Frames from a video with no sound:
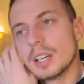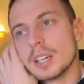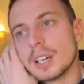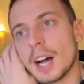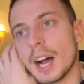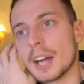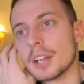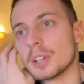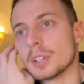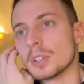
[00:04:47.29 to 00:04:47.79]

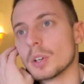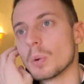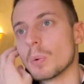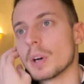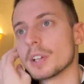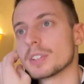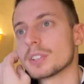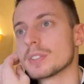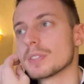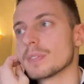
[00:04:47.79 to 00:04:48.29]
I don't know
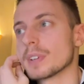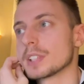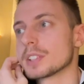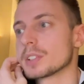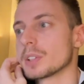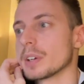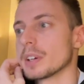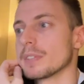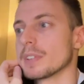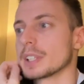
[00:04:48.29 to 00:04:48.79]
what
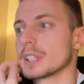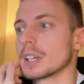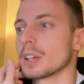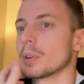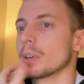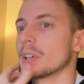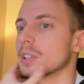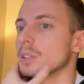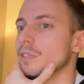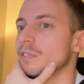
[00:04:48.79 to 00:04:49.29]
I'm
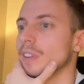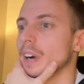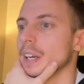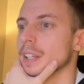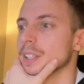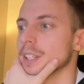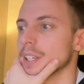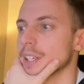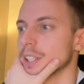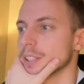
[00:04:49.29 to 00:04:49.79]
going to find
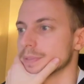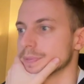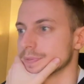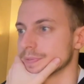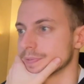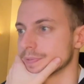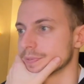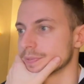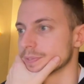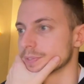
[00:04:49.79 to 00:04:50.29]
here.
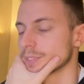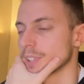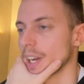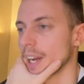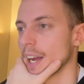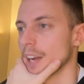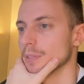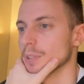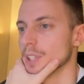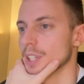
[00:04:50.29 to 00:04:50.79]

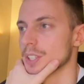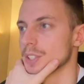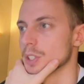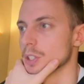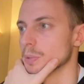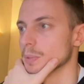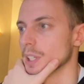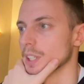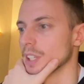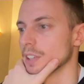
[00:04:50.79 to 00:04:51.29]
I would assume
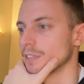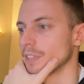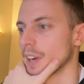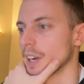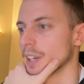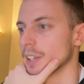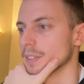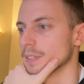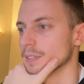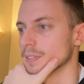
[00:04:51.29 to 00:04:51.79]
that if
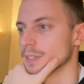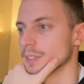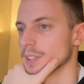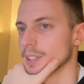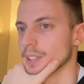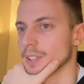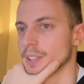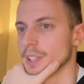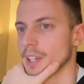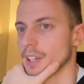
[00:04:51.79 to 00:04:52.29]
I
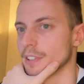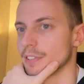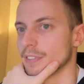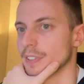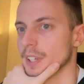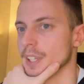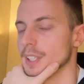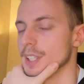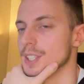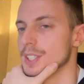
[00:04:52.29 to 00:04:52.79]

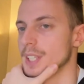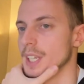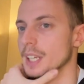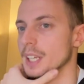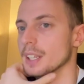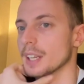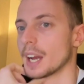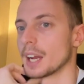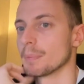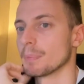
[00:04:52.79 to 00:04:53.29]
fill this in,
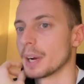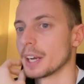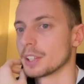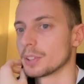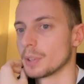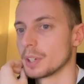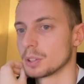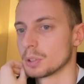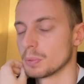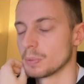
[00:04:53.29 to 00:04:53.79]
I might
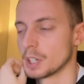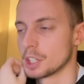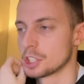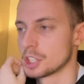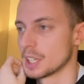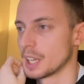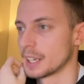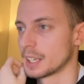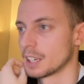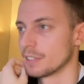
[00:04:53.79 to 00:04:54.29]
going to watch
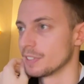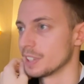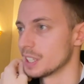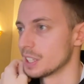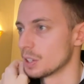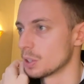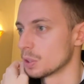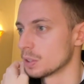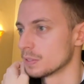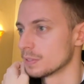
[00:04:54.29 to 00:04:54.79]
like a
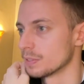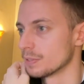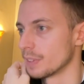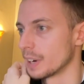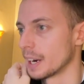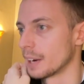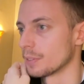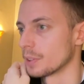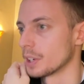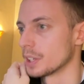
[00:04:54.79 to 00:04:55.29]
video where
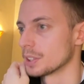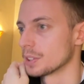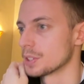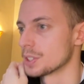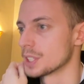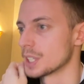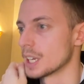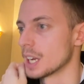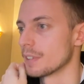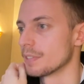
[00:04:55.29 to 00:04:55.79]
I'm going to
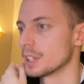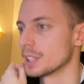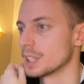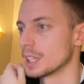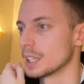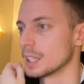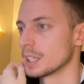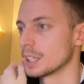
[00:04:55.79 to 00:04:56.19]
see everything